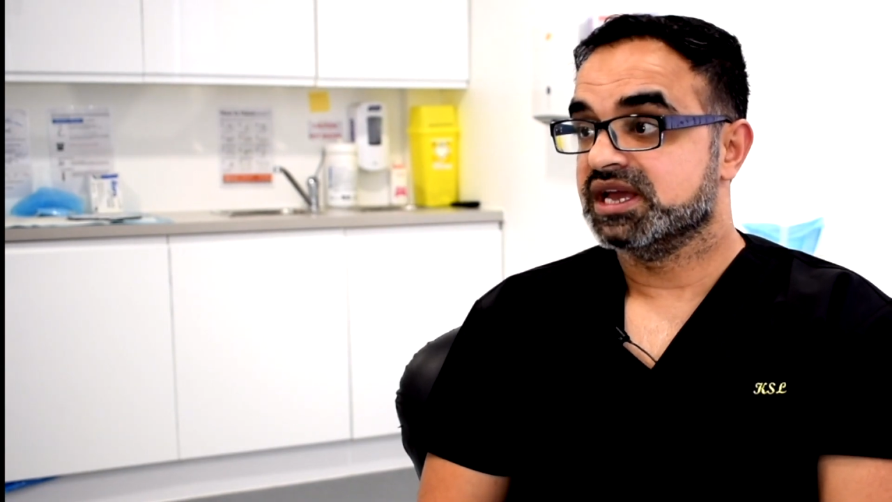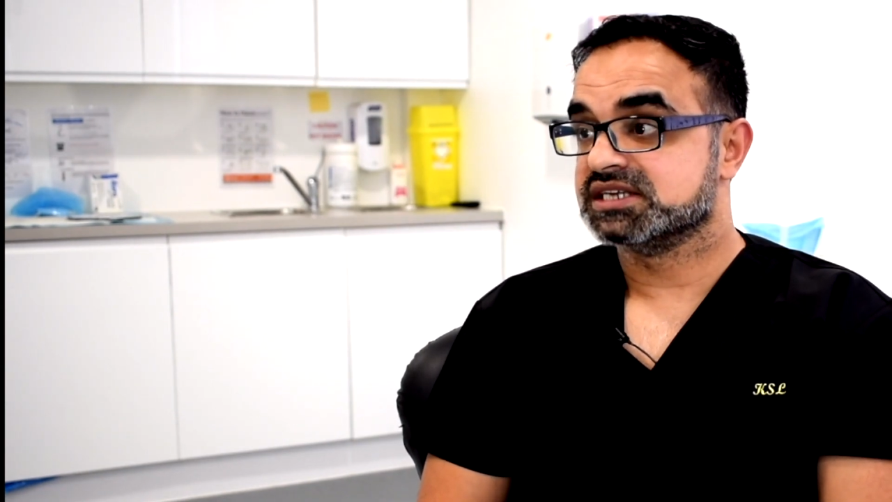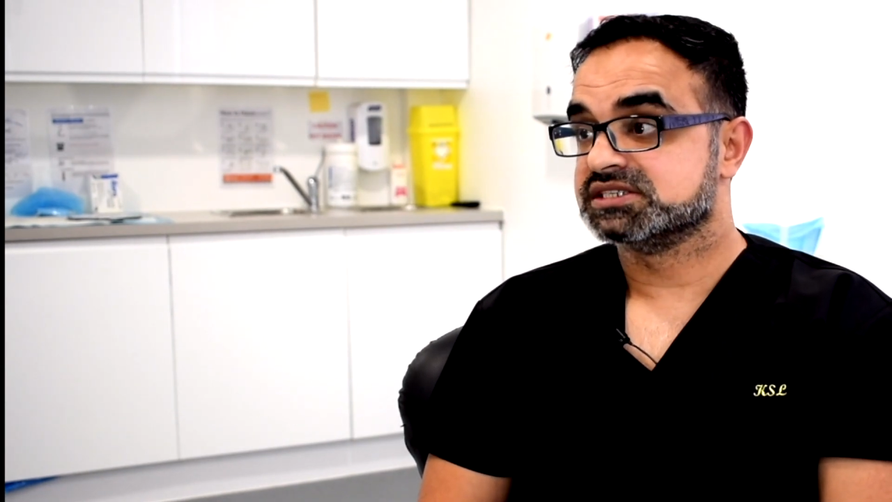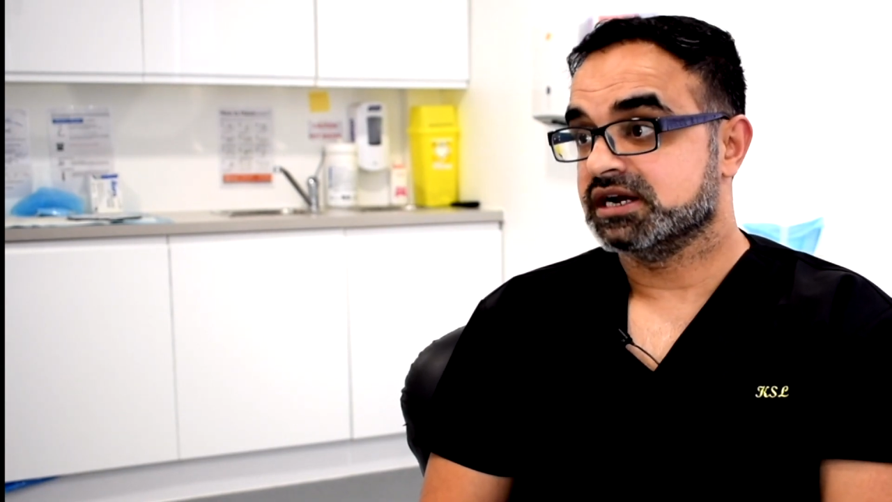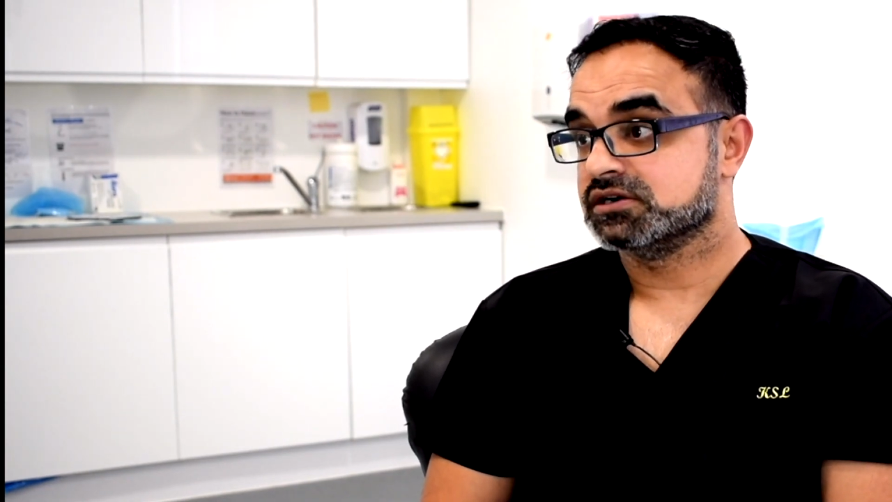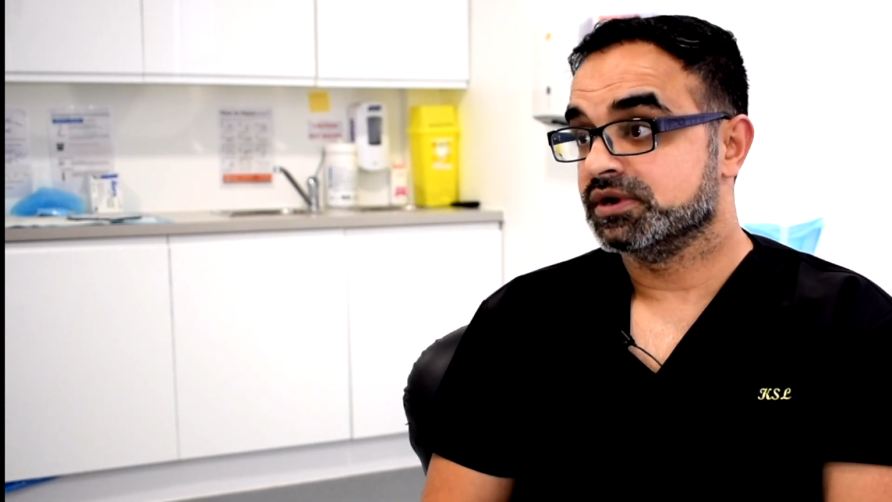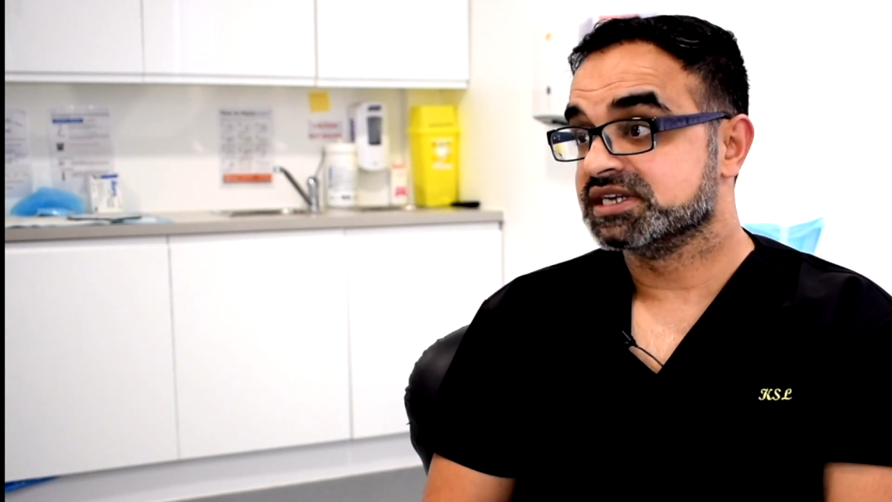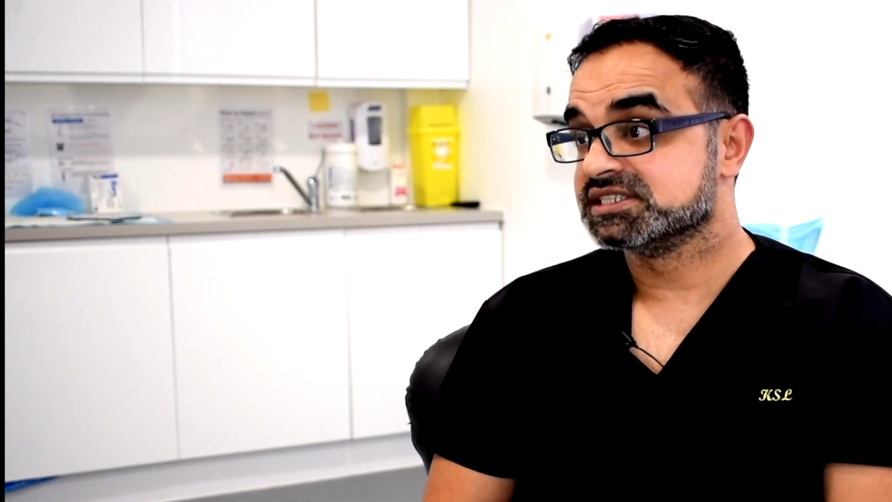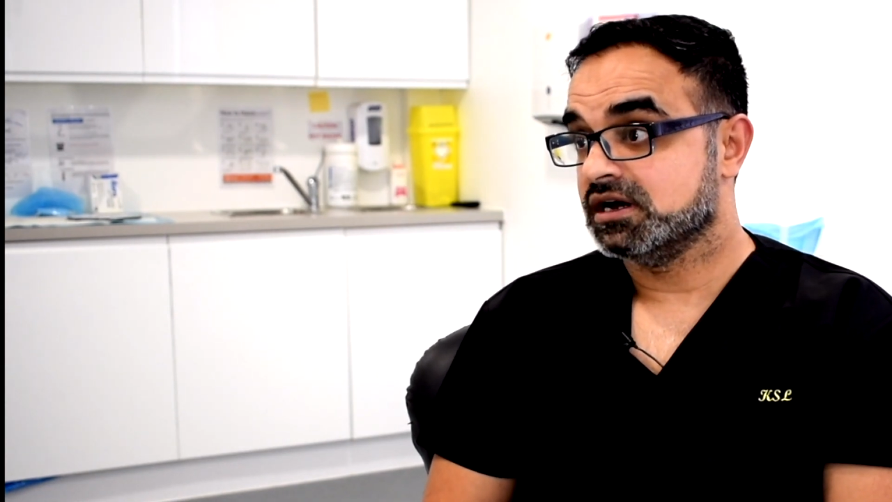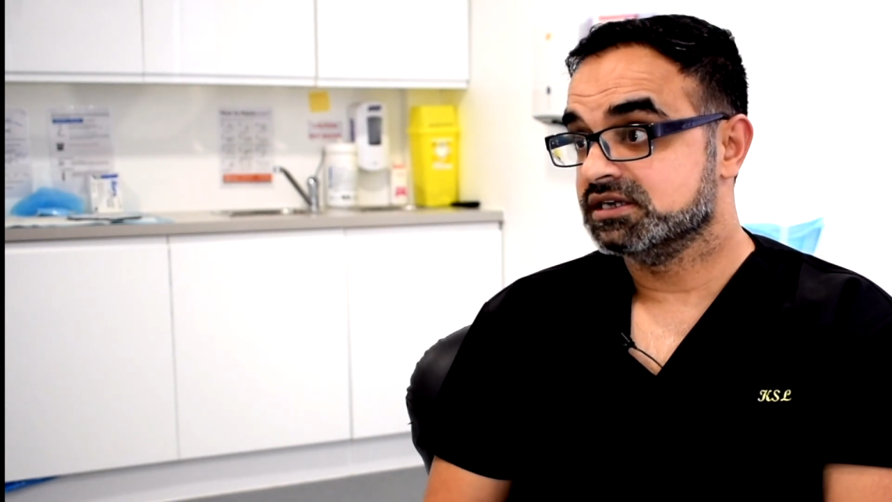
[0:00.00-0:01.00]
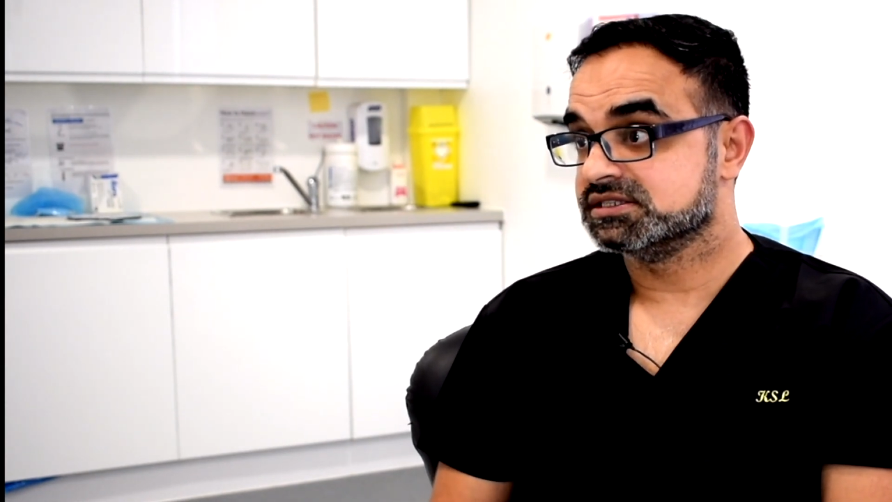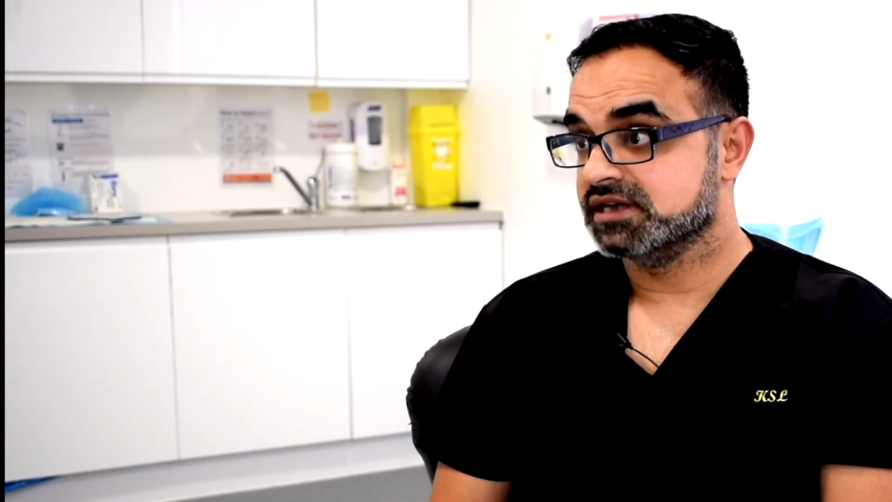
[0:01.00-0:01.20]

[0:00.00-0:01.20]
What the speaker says: extract or excise